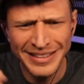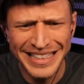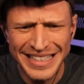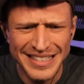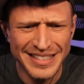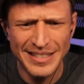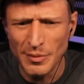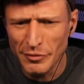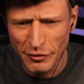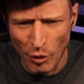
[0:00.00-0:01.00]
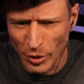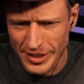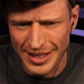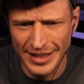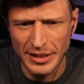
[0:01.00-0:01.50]
Needs some
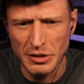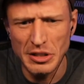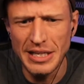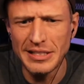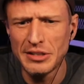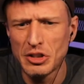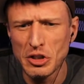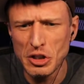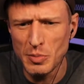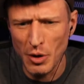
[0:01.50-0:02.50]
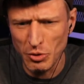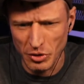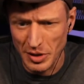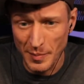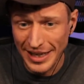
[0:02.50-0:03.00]
force at its
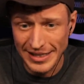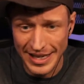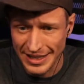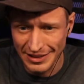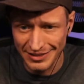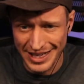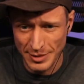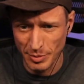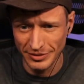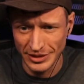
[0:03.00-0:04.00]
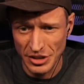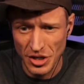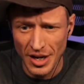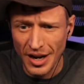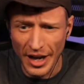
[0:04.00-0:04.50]
disposal to maintain class
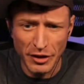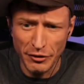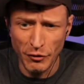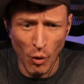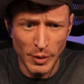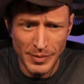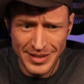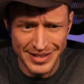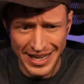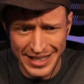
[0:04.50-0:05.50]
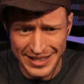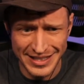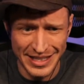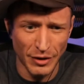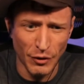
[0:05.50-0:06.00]
privilege, either from the state
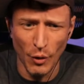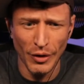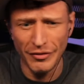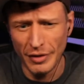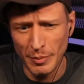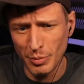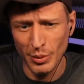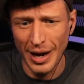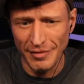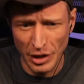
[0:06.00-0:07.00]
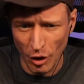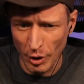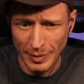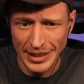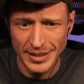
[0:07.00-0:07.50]
itself or from private
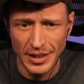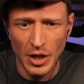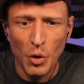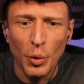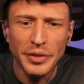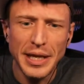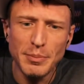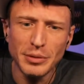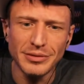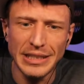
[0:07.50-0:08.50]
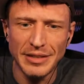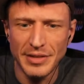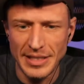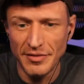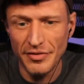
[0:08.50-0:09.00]
armies. What they believe
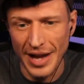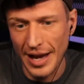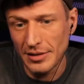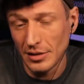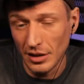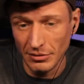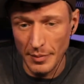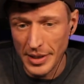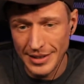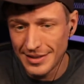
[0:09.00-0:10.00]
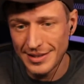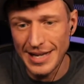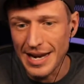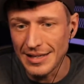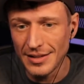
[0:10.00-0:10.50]
is, in fact, a limited
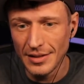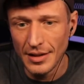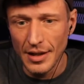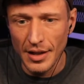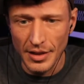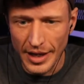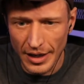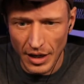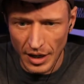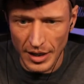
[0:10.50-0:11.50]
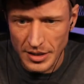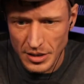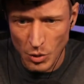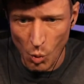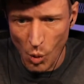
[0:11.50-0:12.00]
state. That
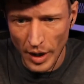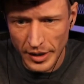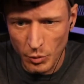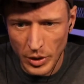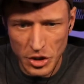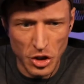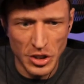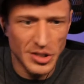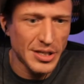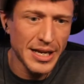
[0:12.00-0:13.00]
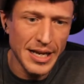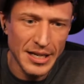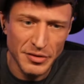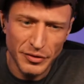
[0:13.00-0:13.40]
us, one in which the state has